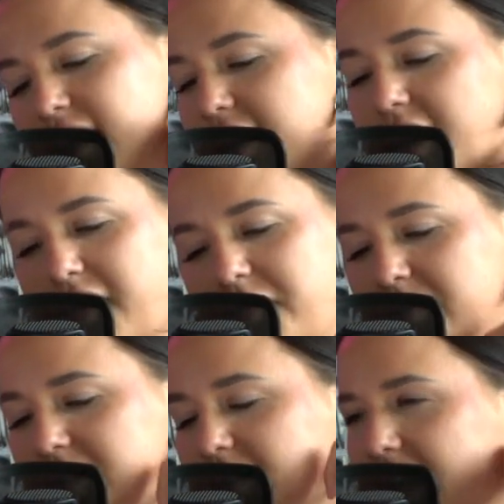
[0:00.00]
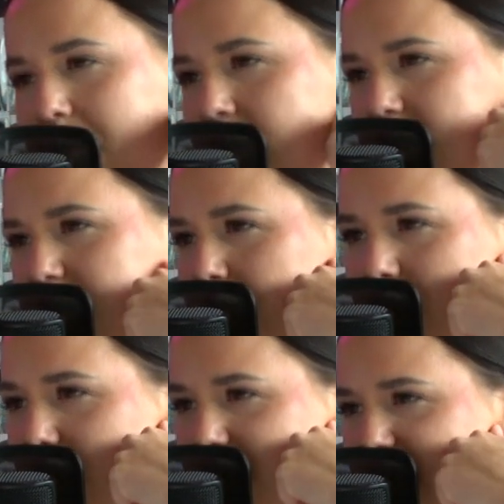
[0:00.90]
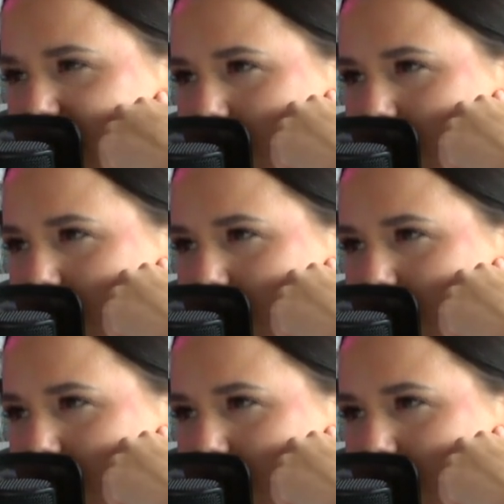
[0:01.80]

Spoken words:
No, you like put a spoon underneath